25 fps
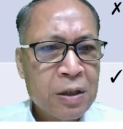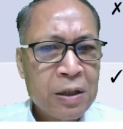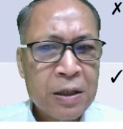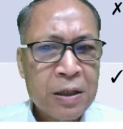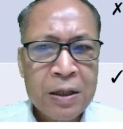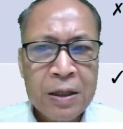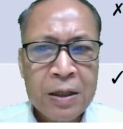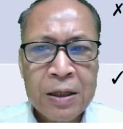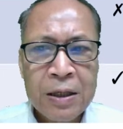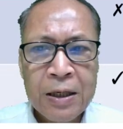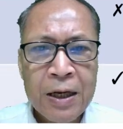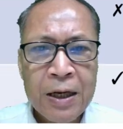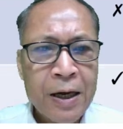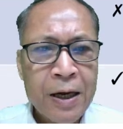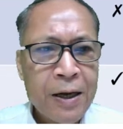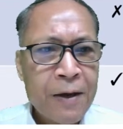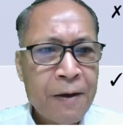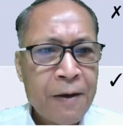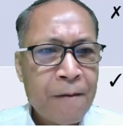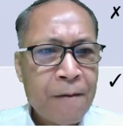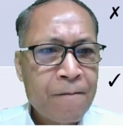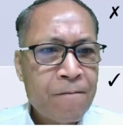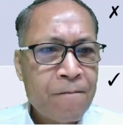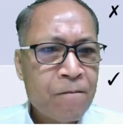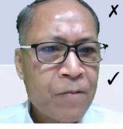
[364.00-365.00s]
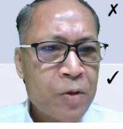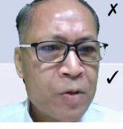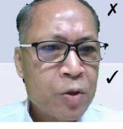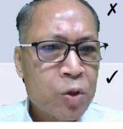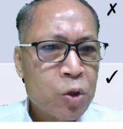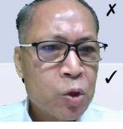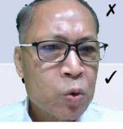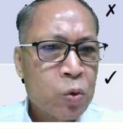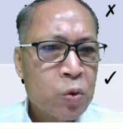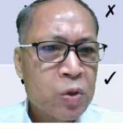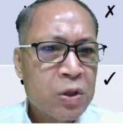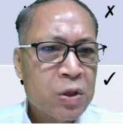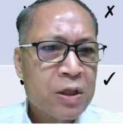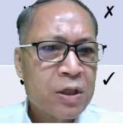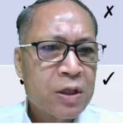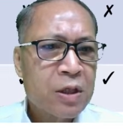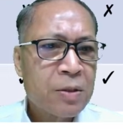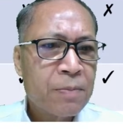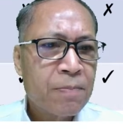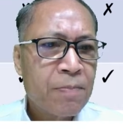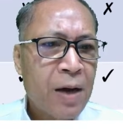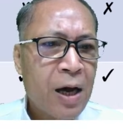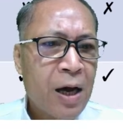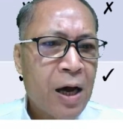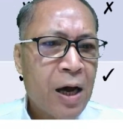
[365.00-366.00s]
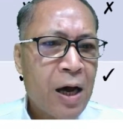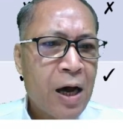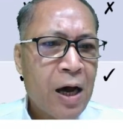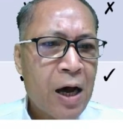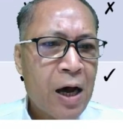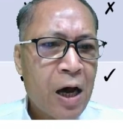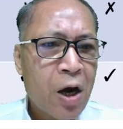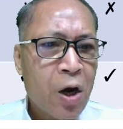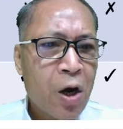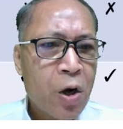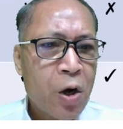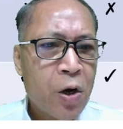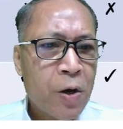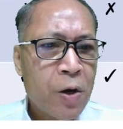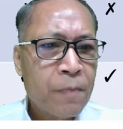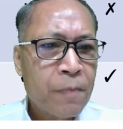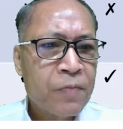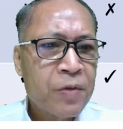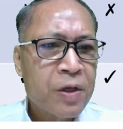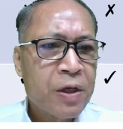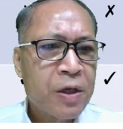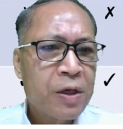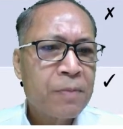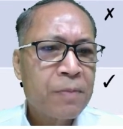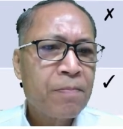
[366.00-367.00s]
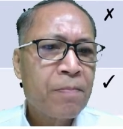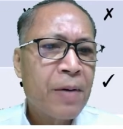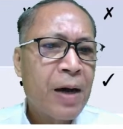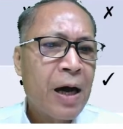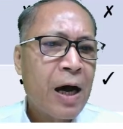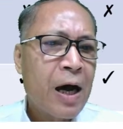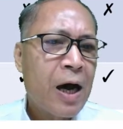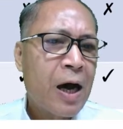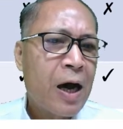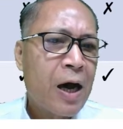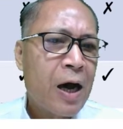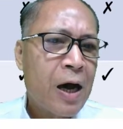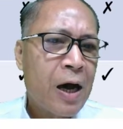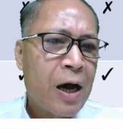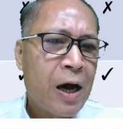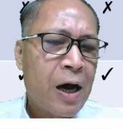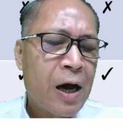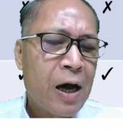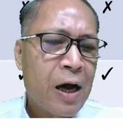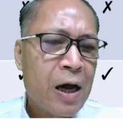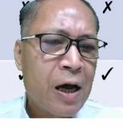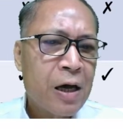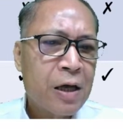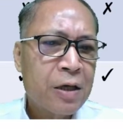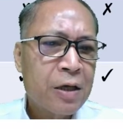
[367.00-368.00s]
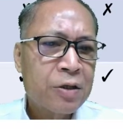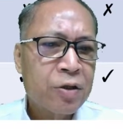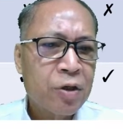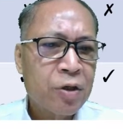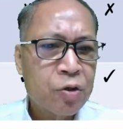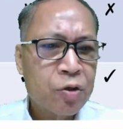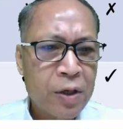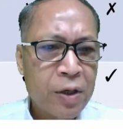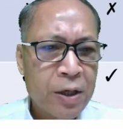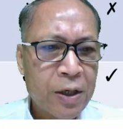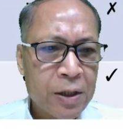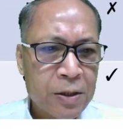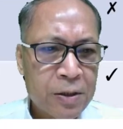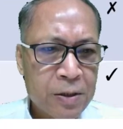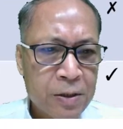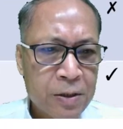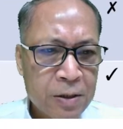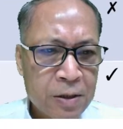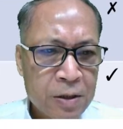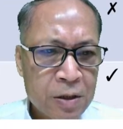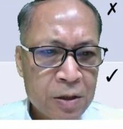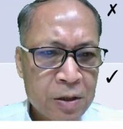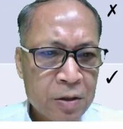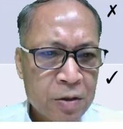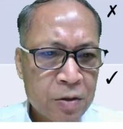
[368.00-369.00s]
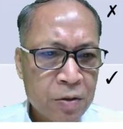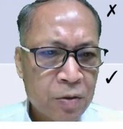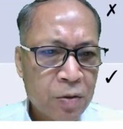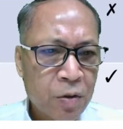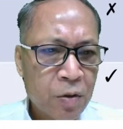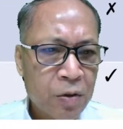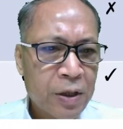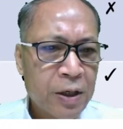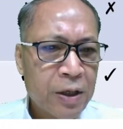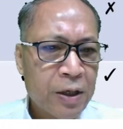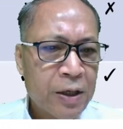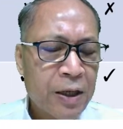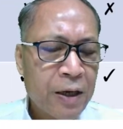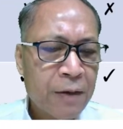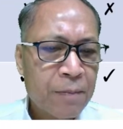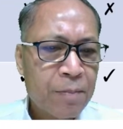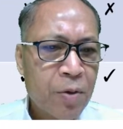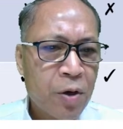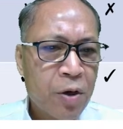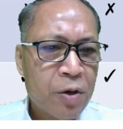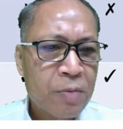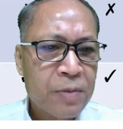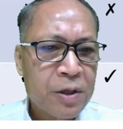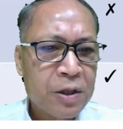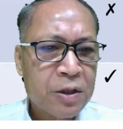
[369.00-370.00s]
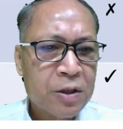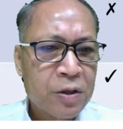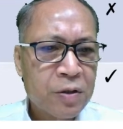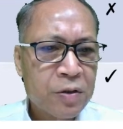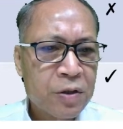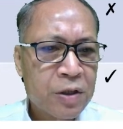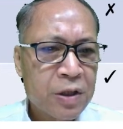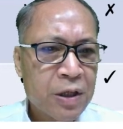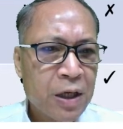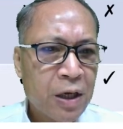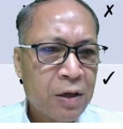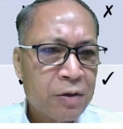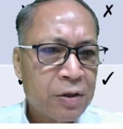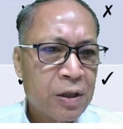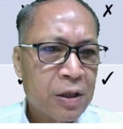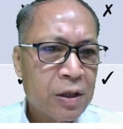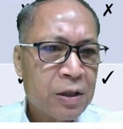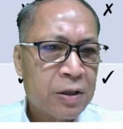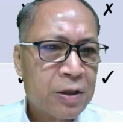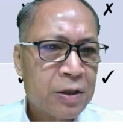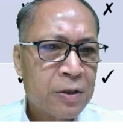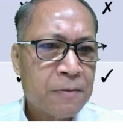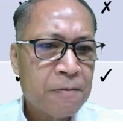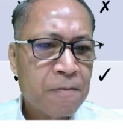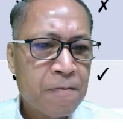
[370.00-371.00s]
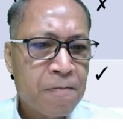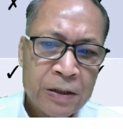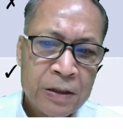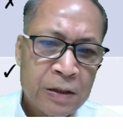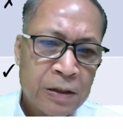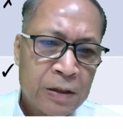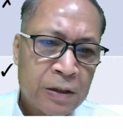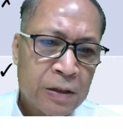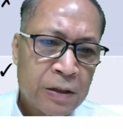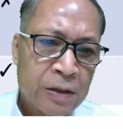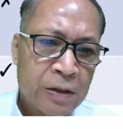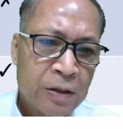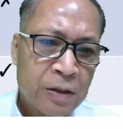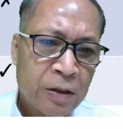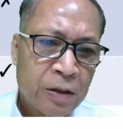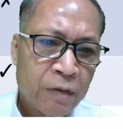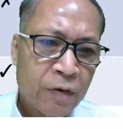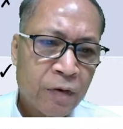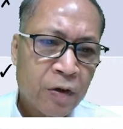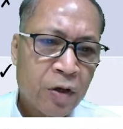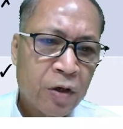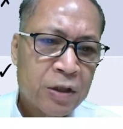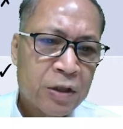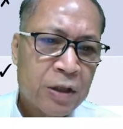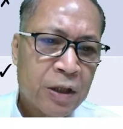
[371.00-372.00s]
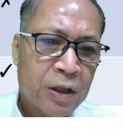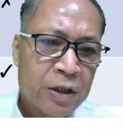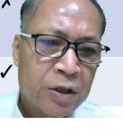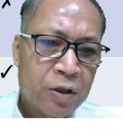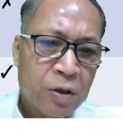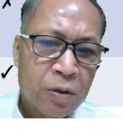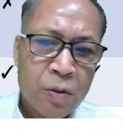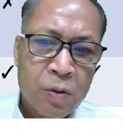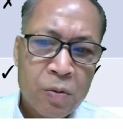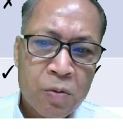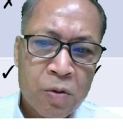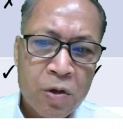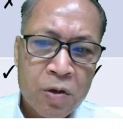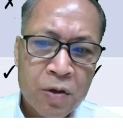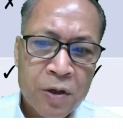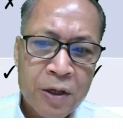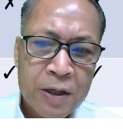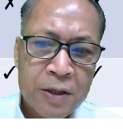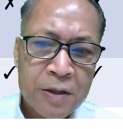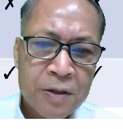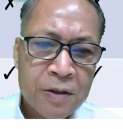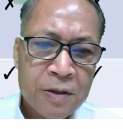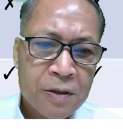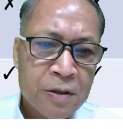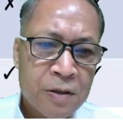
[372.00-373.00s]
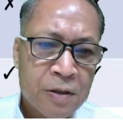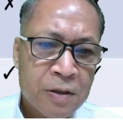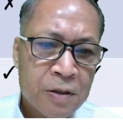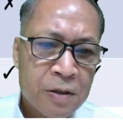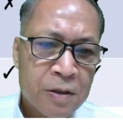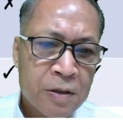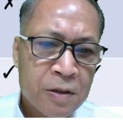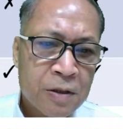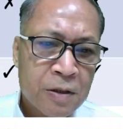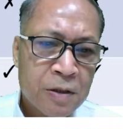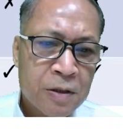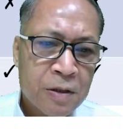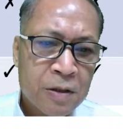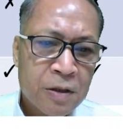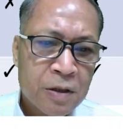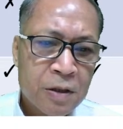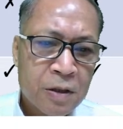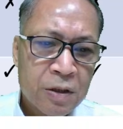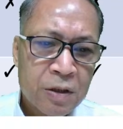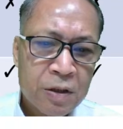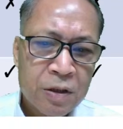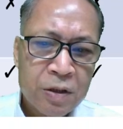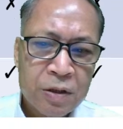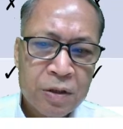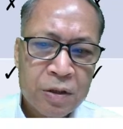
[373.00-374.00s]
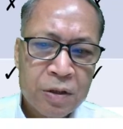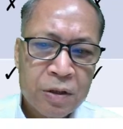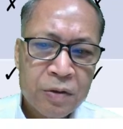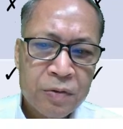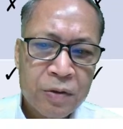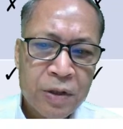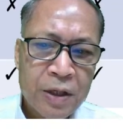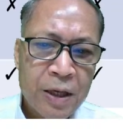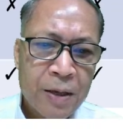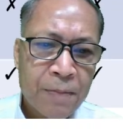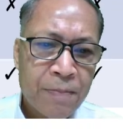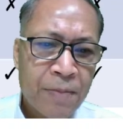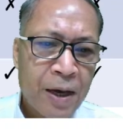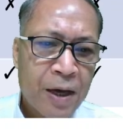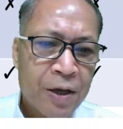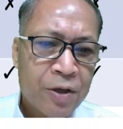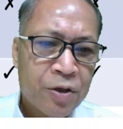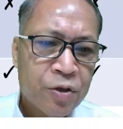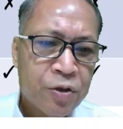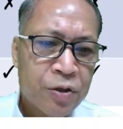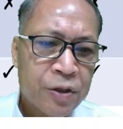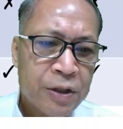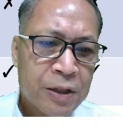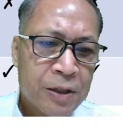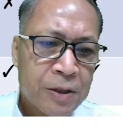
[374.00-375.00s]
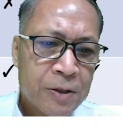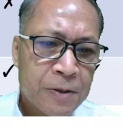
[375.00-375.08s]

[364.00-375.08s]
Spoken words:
like sushi bar, herb tea bar, etc. You only need a permit to sell this. Because there's a low cooking, you need a pantry,